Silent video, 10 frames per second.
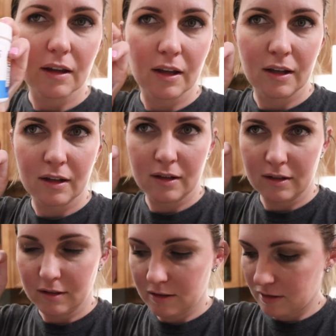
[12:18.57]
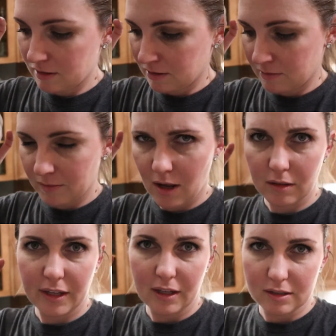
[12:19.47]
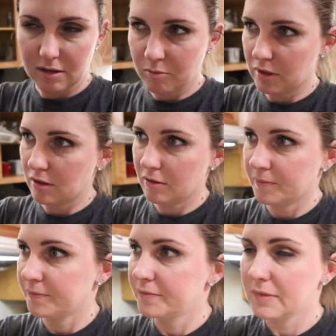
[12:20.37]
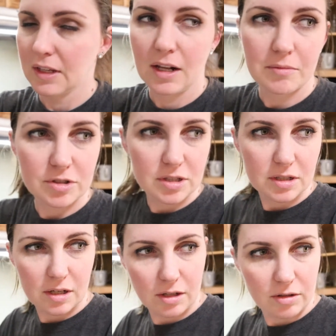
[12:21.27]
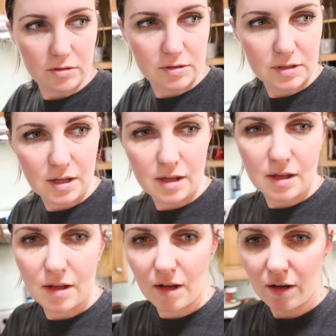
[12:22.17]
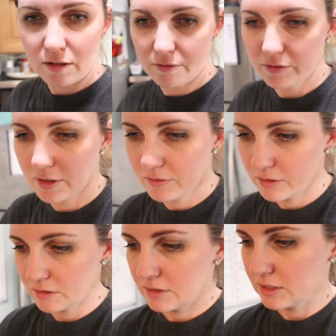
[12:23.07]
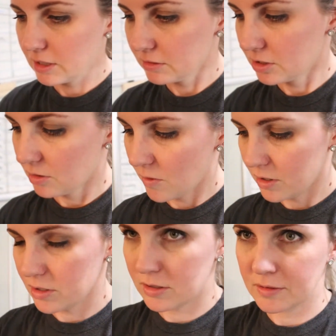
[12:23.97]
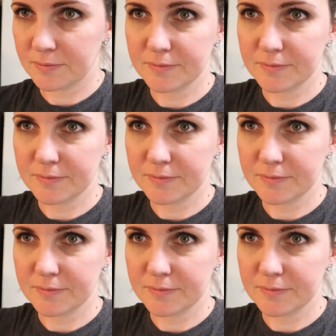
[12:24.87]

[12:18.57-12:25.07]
And I'll link it down below. And I'm just gonna use a unflavored seltzer water.